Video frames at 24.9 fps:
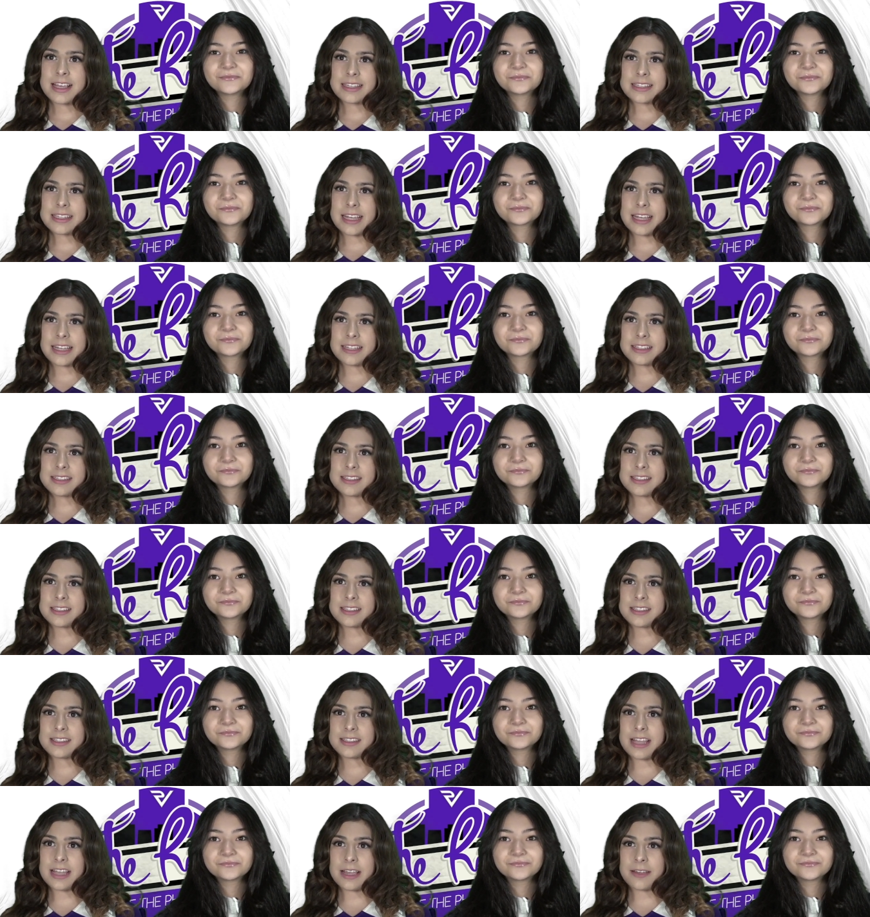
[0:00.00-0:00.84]

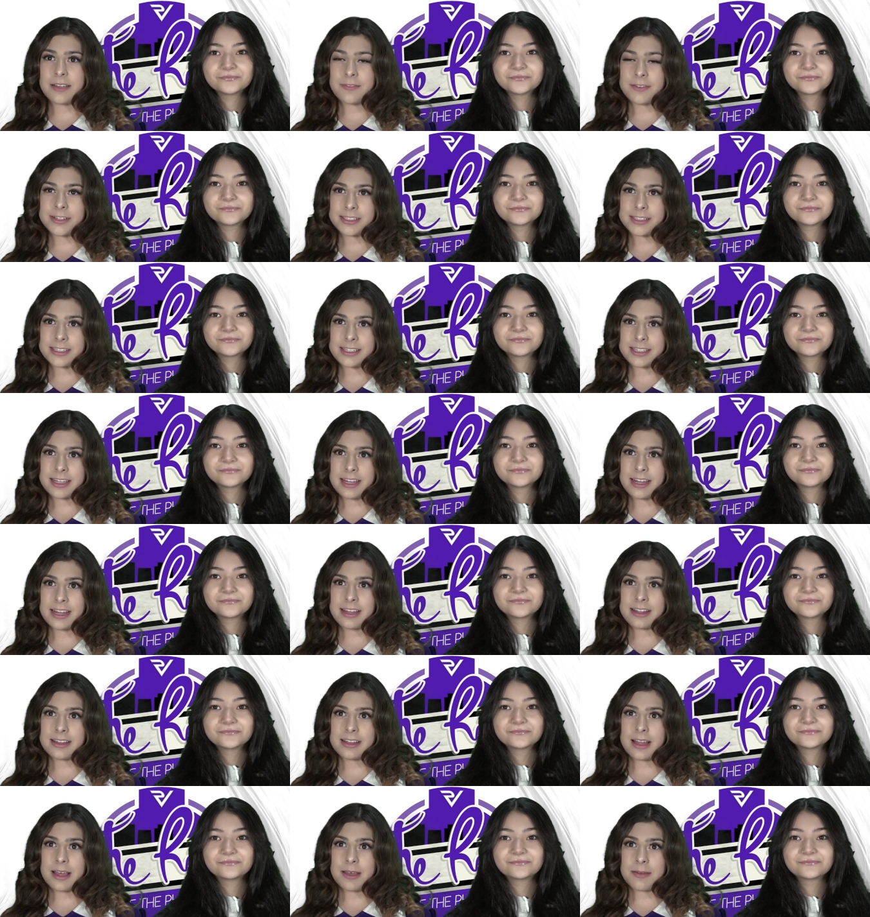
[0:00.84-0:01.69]
Speaker 1: Science
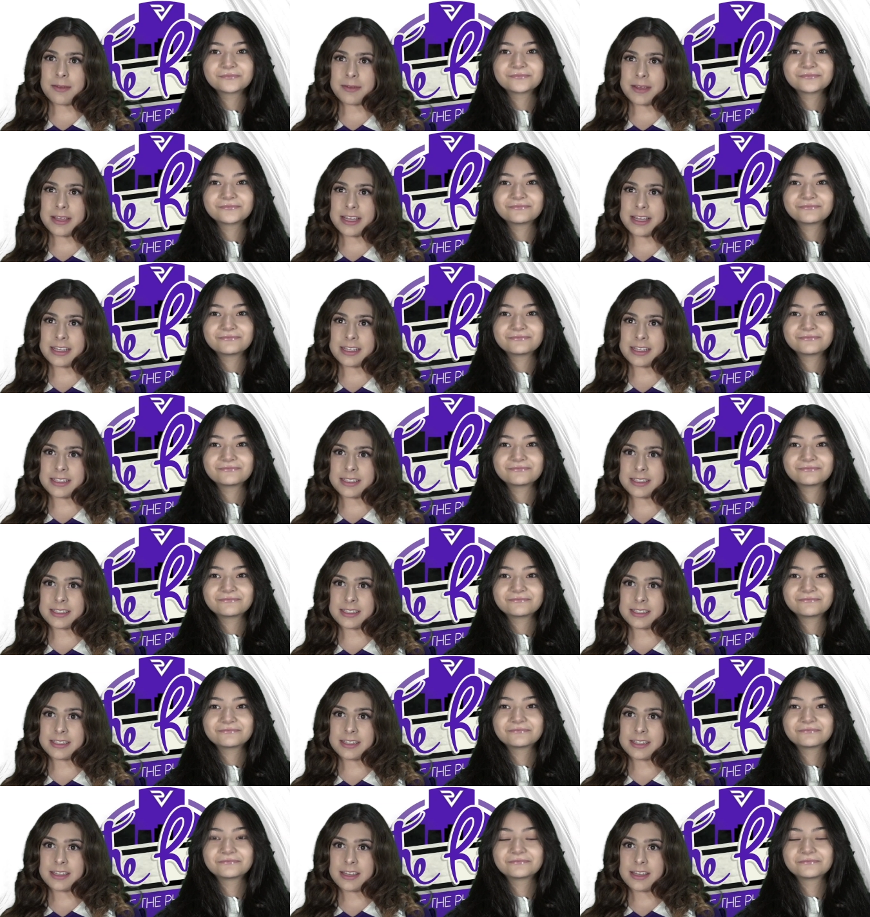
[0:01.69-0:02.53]
Diversity Club
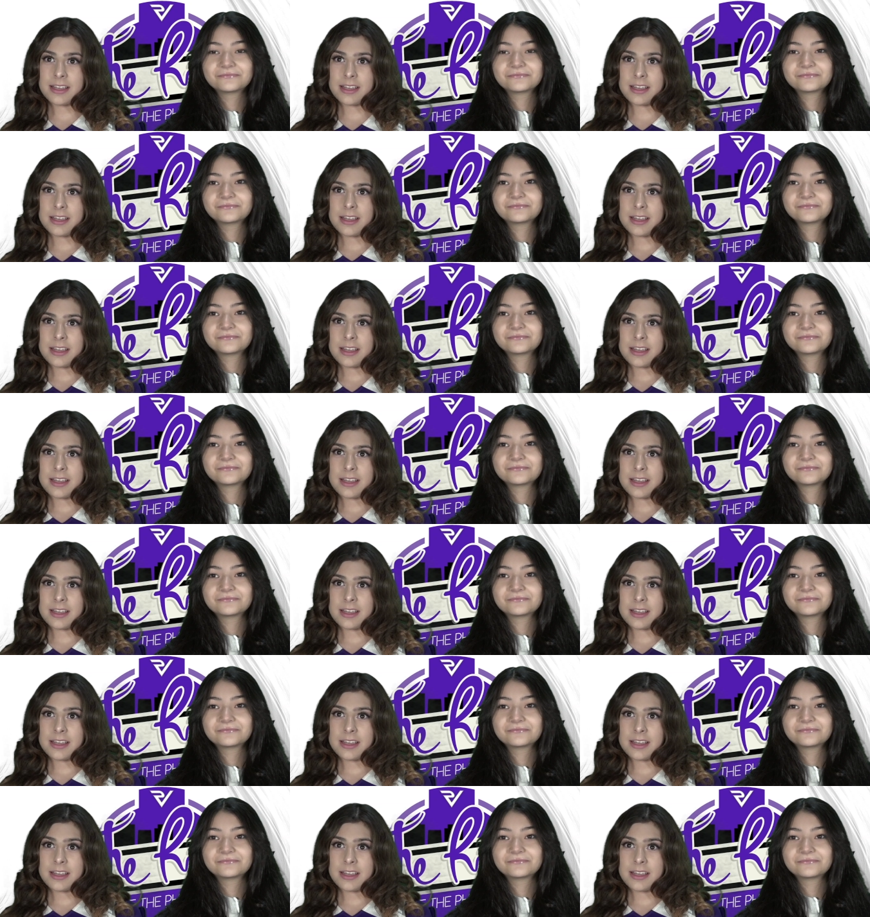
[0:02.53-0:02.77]
is